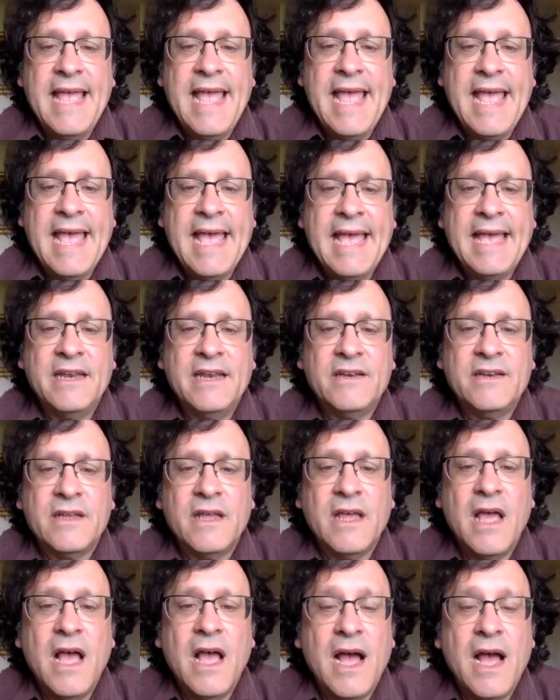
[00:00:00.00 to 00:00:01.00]
And
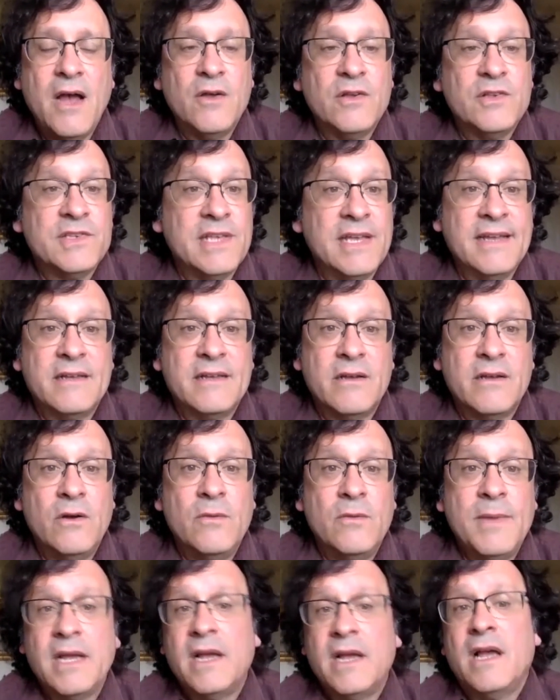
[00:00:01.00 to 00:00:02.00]
I was like,
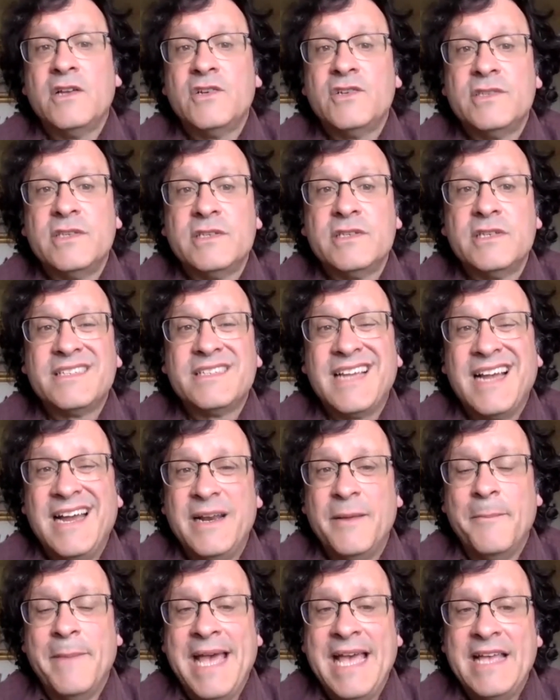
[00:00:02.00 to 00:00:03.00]
oh my gosh, this is kind
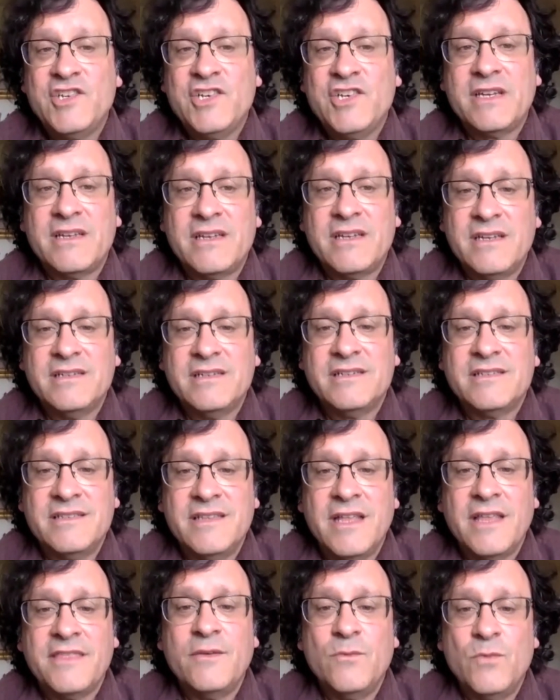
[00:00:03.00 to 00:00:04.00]
of magic, because
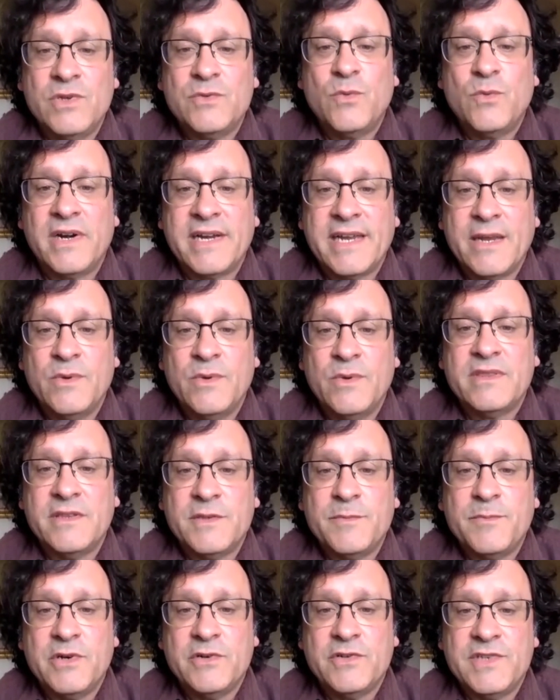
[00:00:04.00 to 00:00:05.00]
nothing was working with
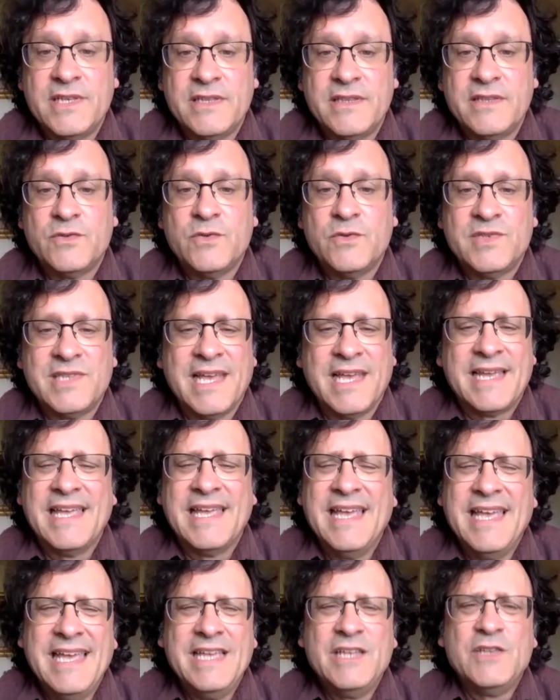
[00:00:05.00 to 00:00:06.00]
this person. This was like,
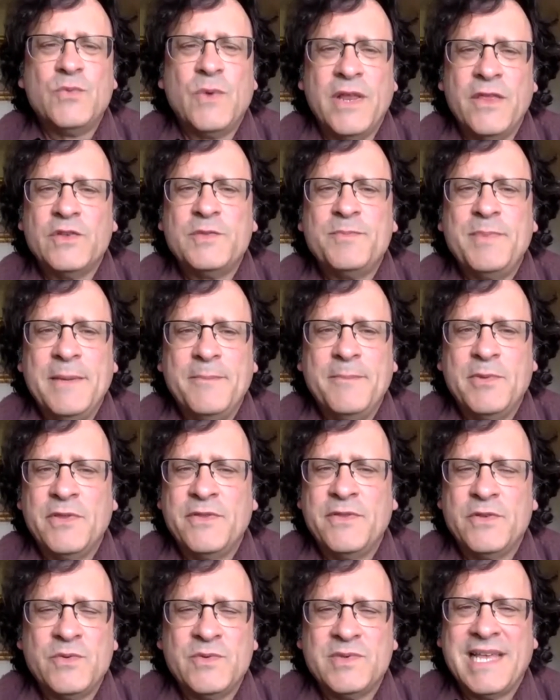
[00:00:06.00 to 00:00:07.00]
he's one of those people,
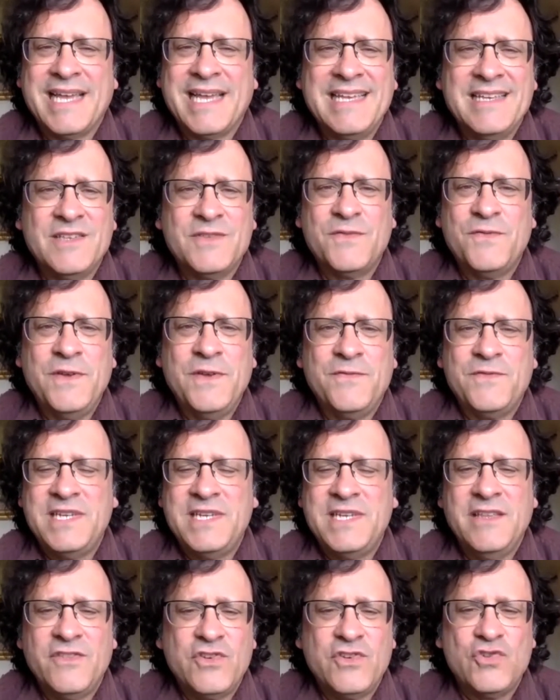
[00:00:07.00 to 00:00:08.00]
this was like his
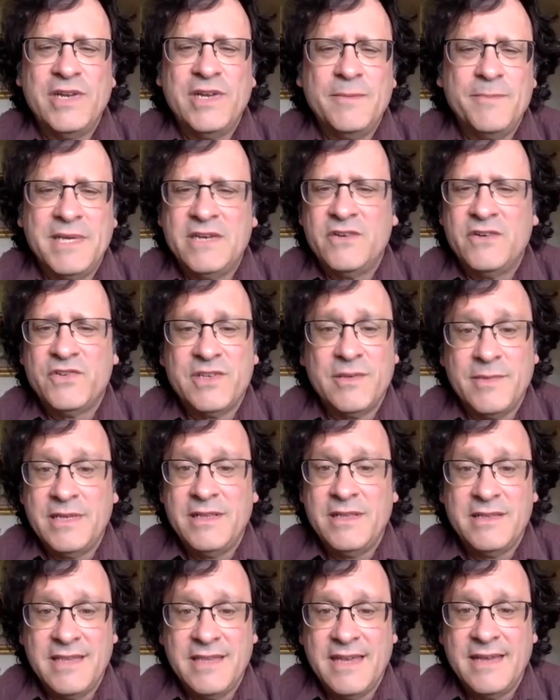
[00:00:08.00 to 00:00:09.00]
15th treatment or something
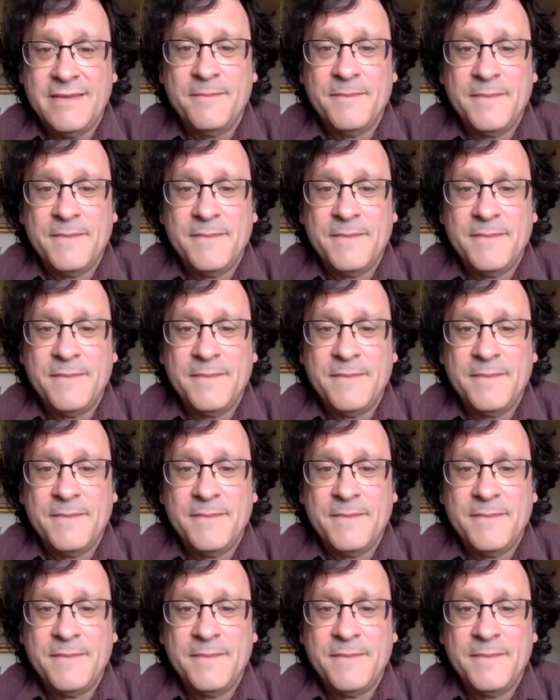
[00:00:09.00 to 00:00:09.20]
like that.